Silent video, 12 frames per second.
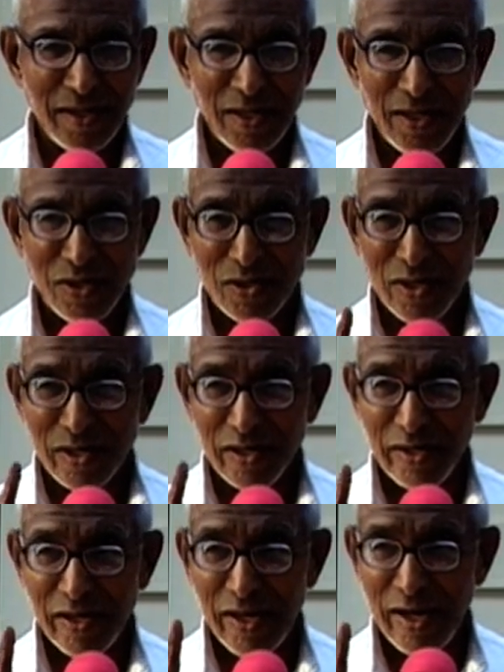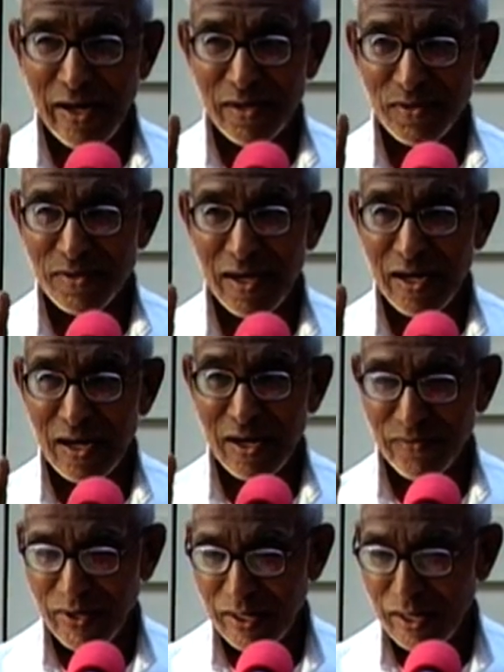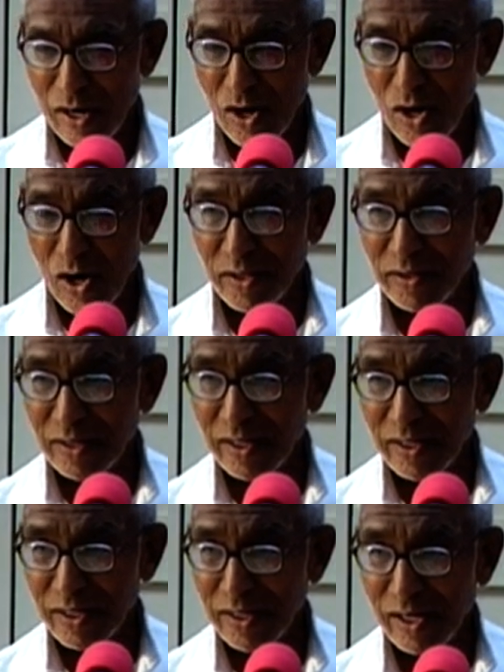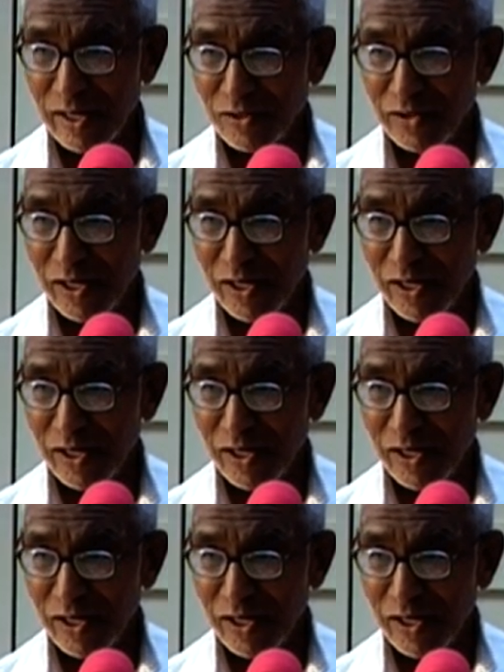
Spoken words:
it creates a heaven on the earth